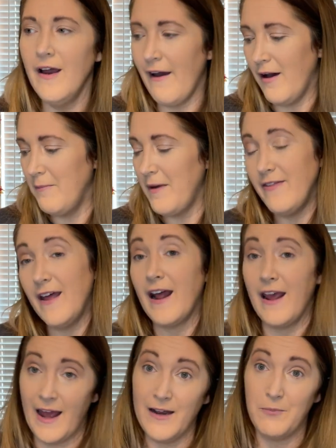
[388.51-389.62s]
Um, and then I
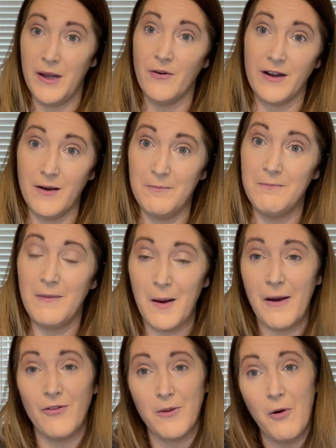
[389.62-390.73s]
end up hearing them
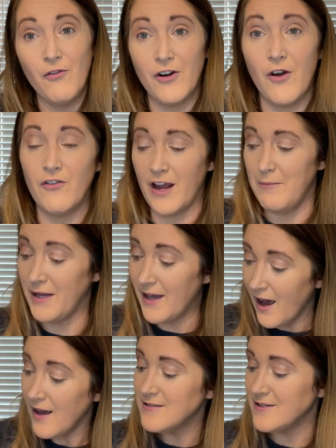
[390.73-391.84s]
about them over and over again
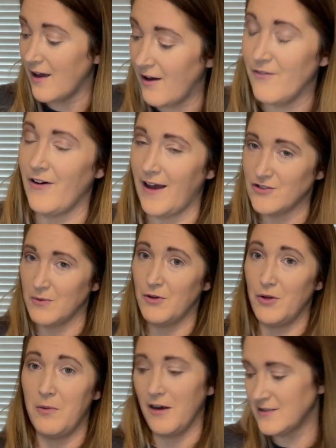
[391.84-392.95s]
because of Eyescream
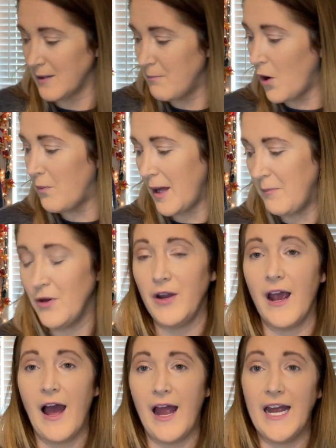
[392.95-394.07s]
Beauty box, like Bobay Beauty
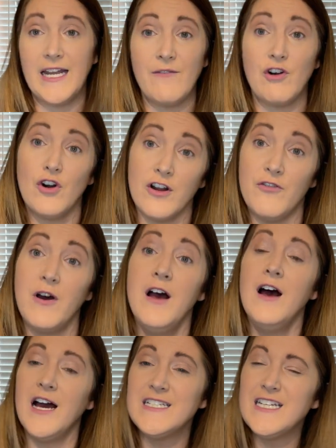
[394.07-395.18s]
I had never heard of
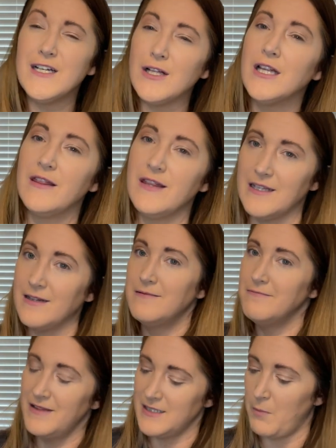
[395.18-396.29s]
until the,
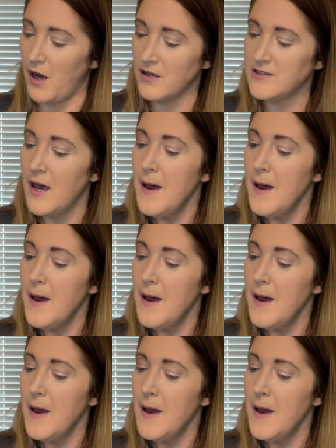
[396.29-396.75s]
this box.